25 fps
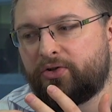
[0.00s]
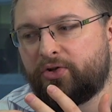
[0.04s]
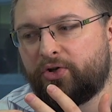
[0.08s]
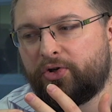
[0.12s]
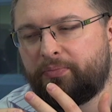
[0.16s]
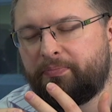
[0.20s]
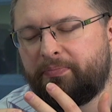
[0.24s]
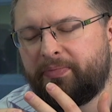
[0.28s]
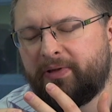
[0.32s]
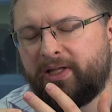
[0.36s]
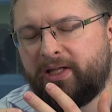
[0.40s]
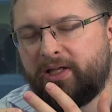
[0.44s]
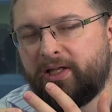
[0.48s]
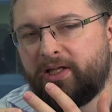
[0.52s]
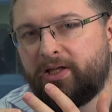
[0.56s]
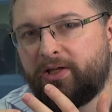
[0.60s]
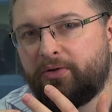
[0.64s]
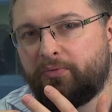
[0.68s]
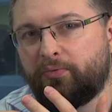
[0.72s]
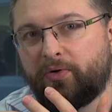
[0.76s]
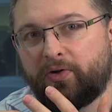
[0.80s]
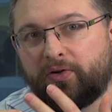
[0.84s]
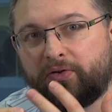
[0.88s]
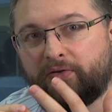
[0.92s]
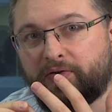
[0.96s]
could be
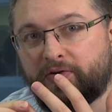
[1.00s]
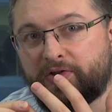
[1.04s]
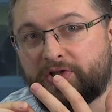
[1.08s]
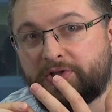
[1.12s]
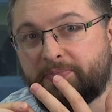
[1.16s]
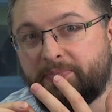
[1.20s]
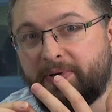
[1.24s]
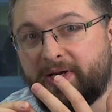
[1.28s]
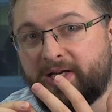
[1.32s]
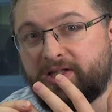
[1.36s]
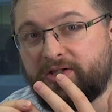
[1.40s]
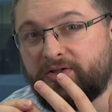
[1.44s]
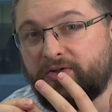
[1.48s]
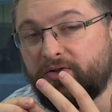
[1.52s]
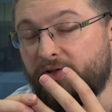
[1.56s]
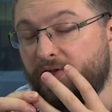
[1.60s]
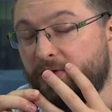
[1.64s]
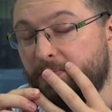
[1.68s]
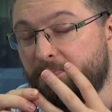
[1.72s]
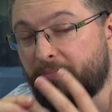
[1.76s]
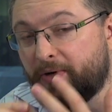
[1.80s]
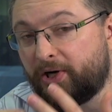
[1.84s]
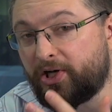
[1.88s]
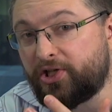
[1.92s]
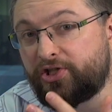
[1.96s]
with respect to
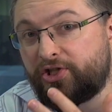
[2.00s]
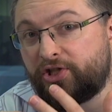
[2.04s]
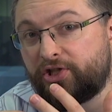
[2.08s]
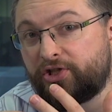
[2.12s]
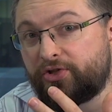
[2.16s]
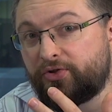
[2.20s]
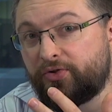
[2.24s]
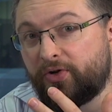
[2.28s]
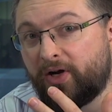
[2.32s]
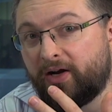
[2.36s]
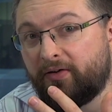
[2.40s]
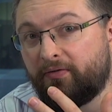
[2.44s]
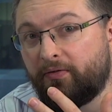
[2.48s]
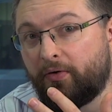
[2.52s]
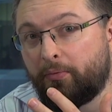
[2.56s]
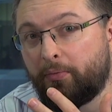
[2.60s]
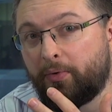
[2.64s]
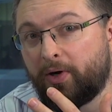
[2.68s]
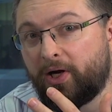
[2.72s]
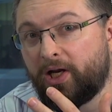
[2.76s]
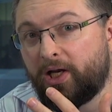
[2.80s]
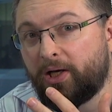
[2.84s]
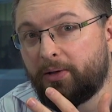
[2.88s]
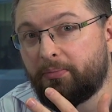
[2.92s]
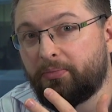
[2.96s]
the budget you have
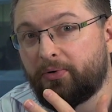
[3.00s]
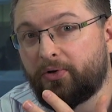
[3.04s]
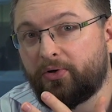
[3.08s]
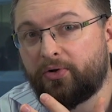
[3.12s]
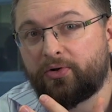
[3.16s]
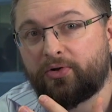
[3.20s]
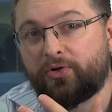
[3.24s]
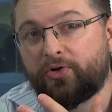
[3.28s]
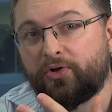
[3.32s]
available,